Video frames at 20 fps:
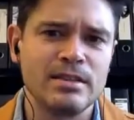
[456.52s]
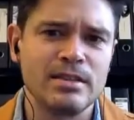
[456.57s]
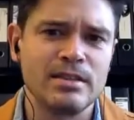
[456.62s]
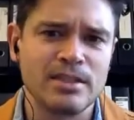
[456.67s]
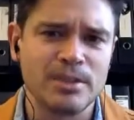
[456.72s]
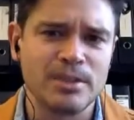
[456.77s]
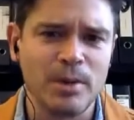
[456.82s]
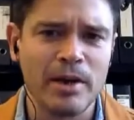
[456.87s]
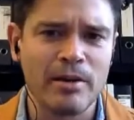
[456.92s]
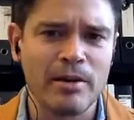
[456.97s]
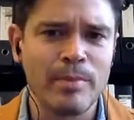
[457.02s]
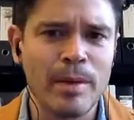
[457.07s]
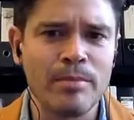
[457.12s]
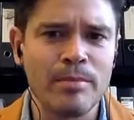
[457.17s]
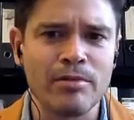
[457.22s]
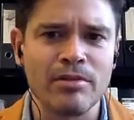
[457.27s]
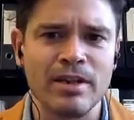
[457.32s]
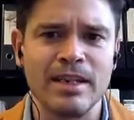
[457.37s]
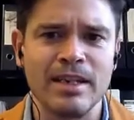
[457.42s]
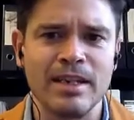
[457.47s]
So I
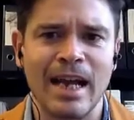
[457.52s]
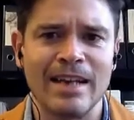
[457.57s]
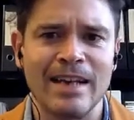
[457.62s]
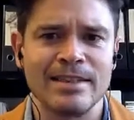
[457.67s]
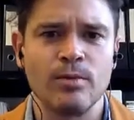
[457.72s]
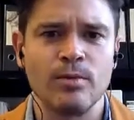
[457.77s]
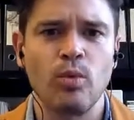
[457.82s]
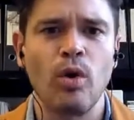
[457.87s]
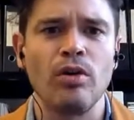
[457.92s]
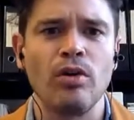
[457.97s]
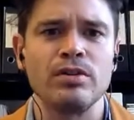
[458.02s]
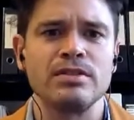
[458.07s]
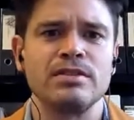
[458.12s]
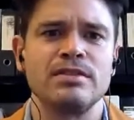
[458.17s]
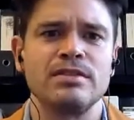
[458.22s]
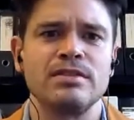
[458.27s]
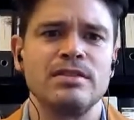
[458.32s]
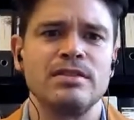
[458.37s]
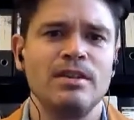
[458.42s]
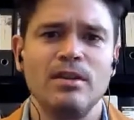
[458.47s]
remember it as it
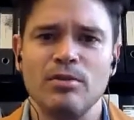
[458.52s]
was,